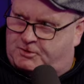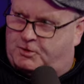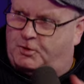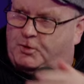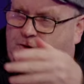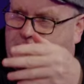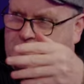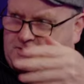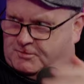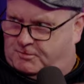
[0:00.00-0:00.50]

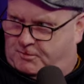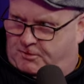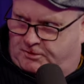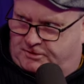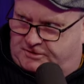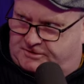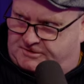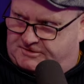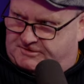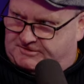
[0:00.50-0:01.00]
Storage
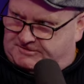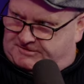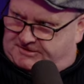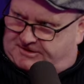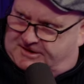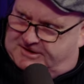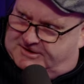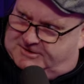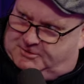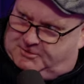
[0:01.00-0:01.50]
Wars. Storage
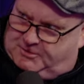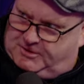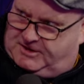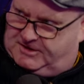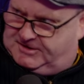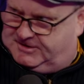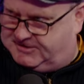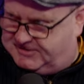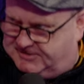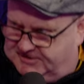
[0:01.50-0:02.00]
Wars. That's
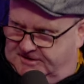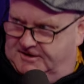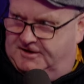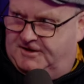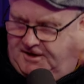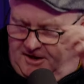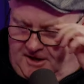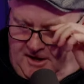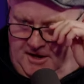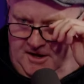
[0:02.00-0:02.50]
right.
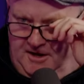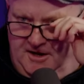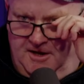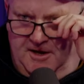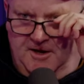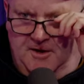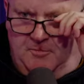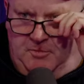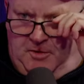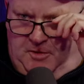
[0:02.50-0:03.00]
Aye,
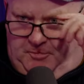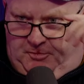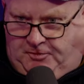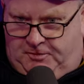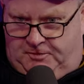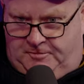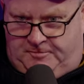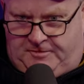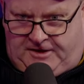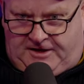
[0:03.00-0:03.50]

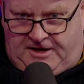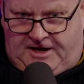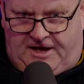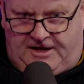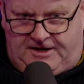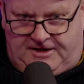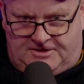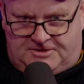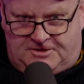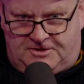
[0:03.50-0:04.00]
people open a
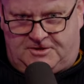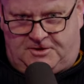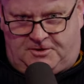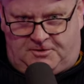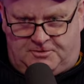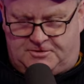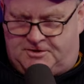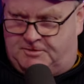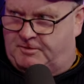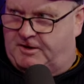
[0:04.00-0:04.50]
garage and you
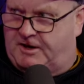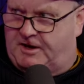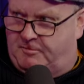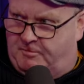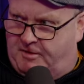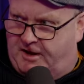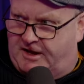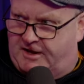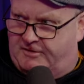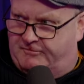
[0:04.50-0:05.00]
go, do you want to
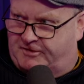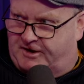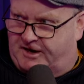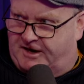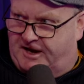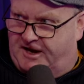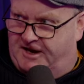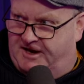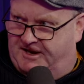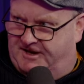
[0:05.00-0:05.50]
buy
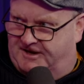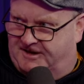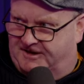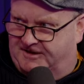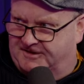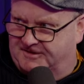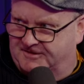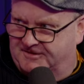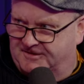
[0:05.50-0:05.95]
everything in here?